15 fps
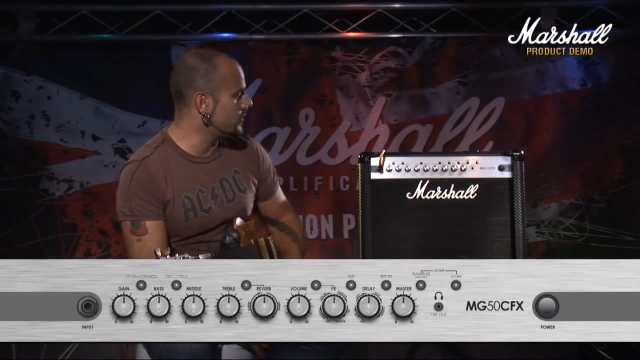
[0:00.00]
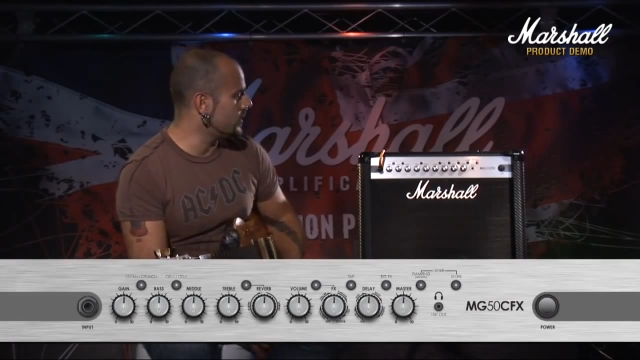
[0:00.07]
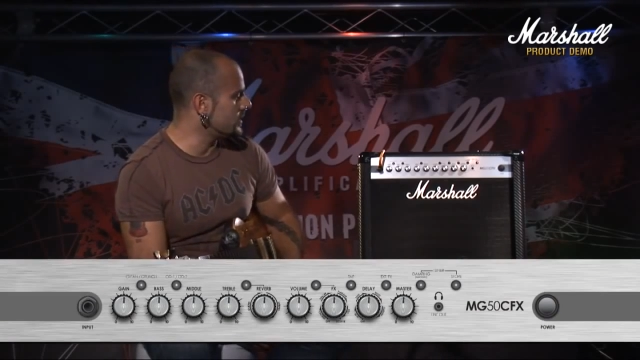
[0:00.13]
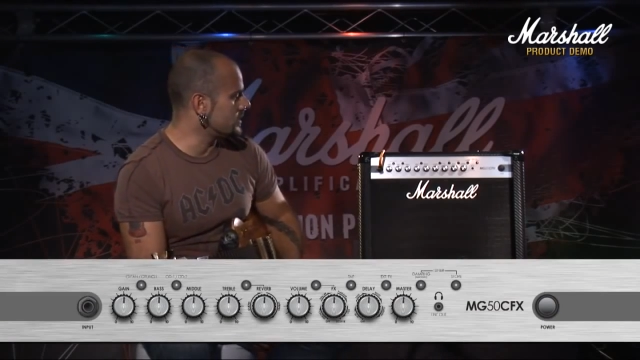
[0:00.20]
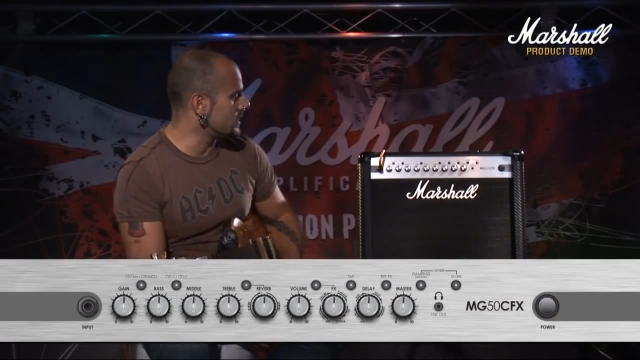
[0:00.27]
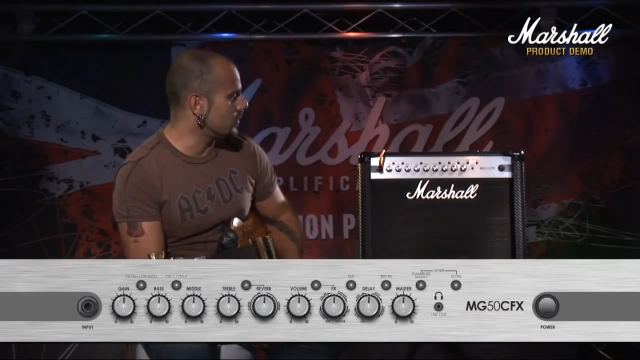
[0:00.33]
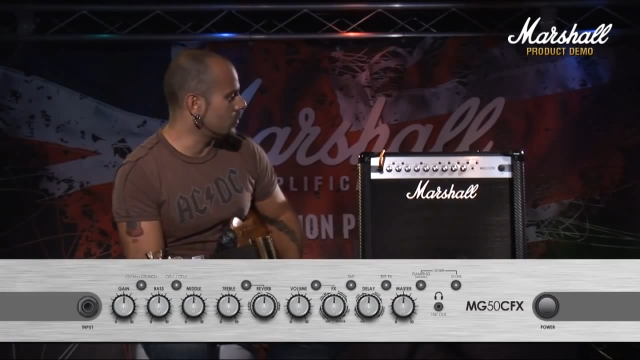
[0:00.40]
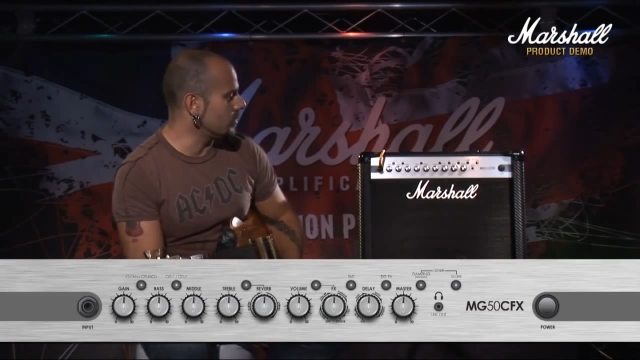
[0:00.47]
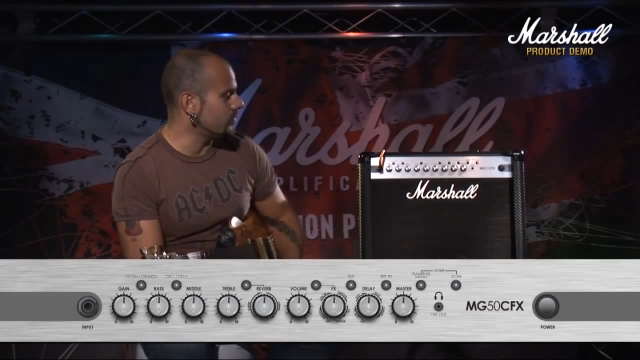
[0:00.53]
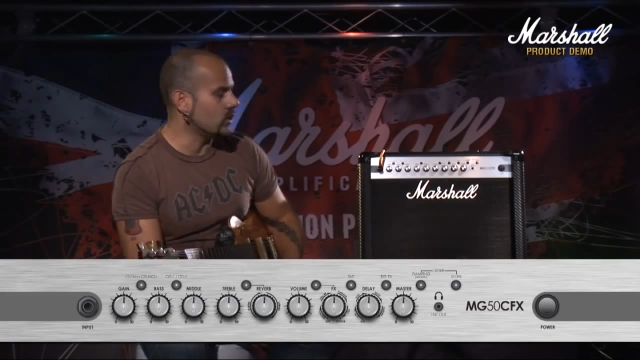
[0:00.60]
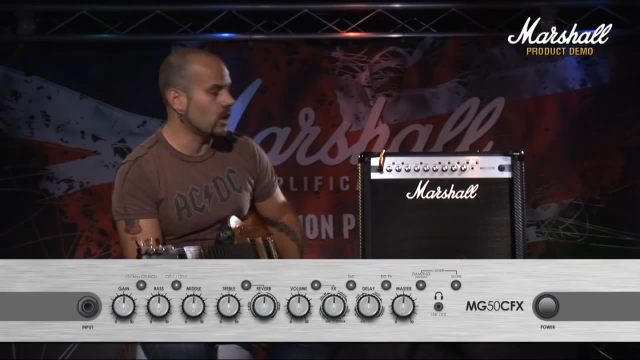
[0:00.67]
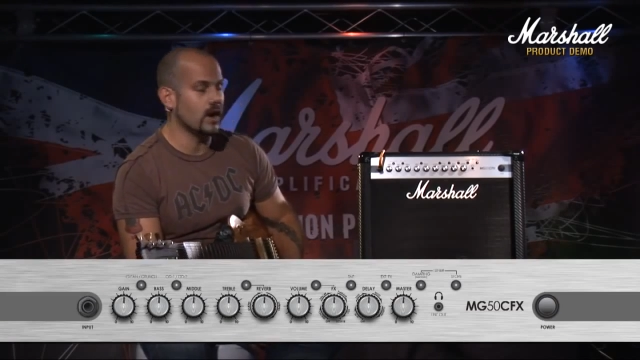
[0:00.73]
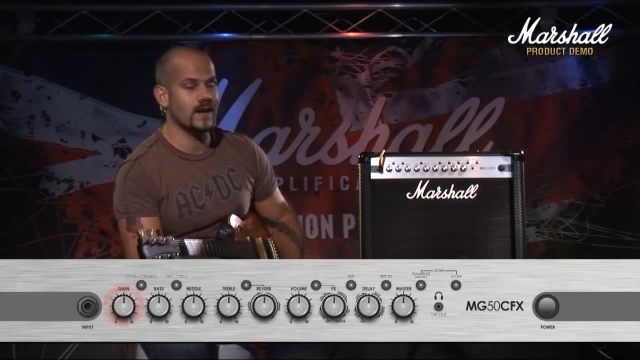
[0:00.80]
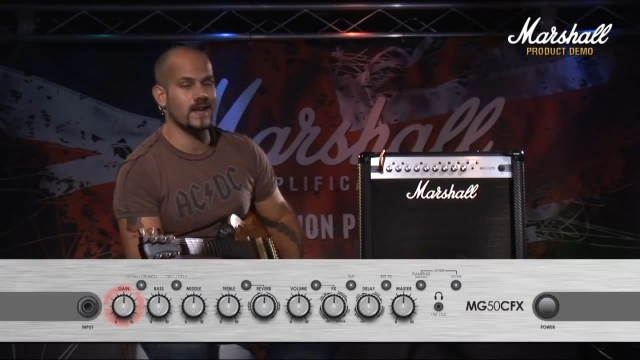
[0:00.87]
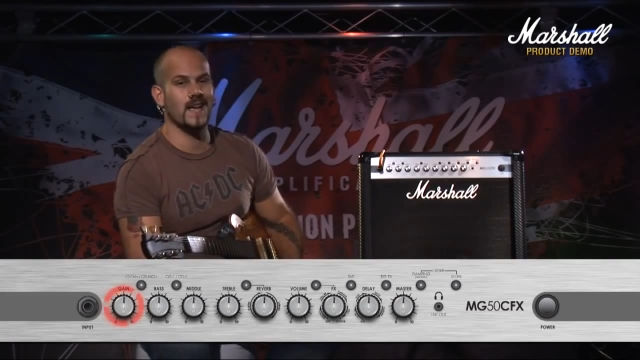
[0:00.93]
first up we've
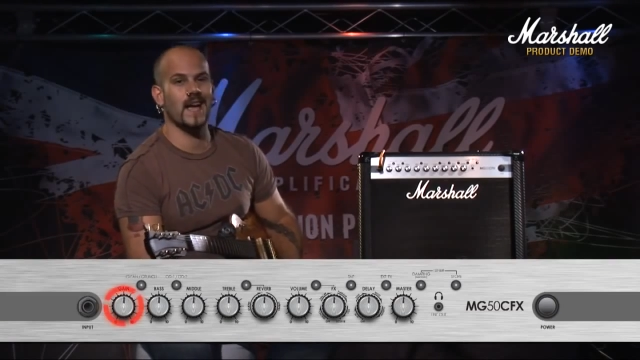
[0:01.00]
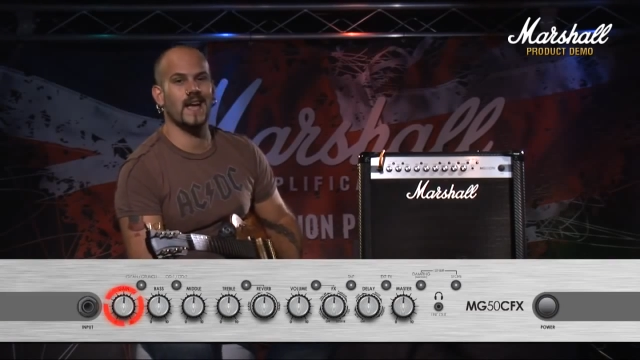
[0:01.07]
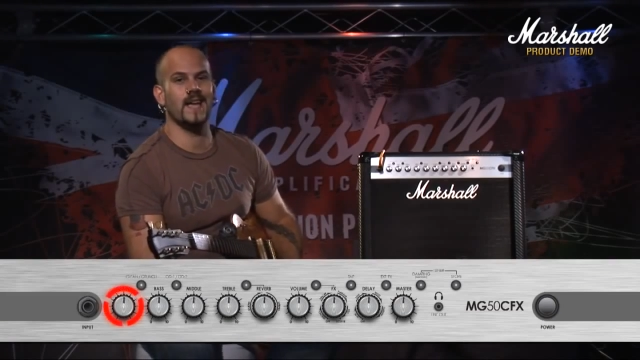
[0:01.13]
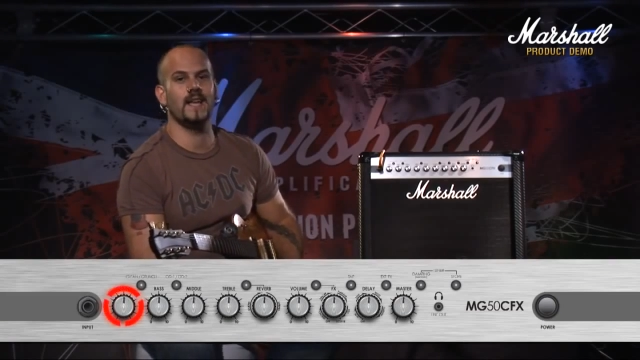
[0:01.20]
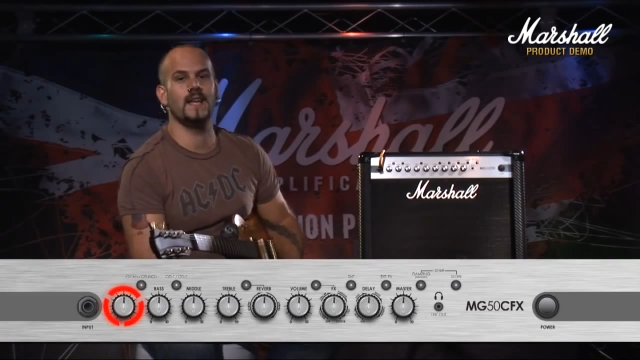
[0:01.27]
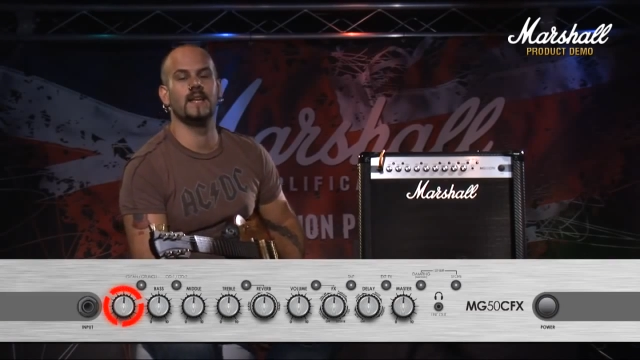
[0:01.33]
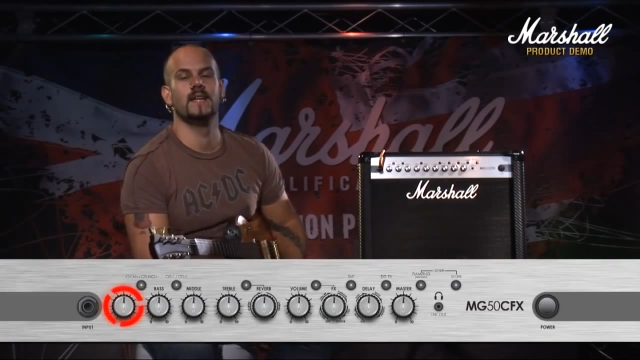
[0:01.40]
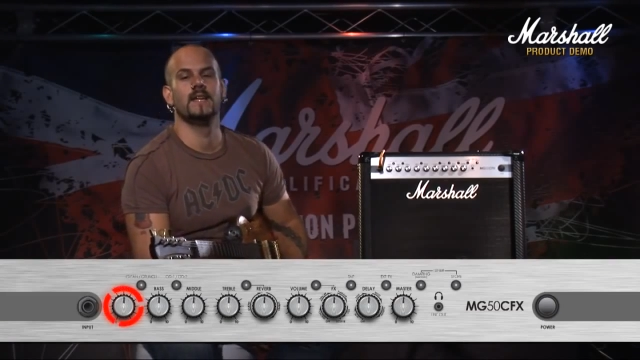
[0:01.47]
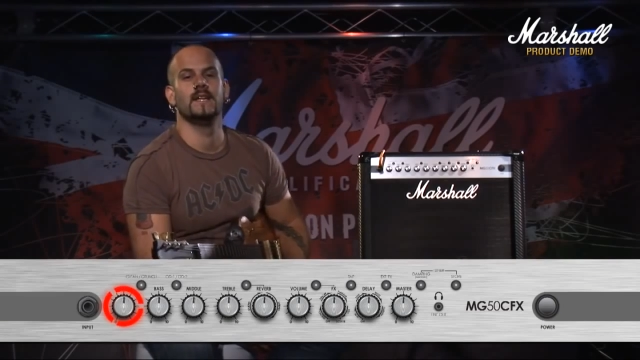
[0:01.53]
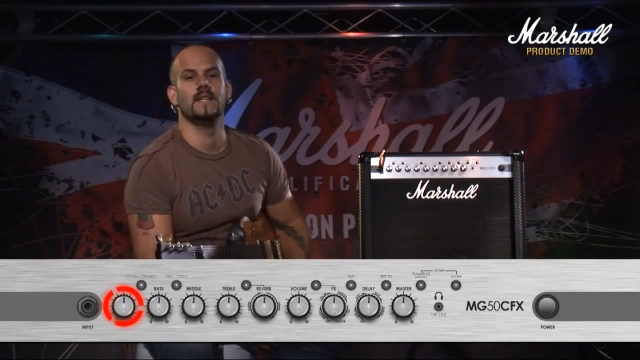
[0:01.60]
got gain,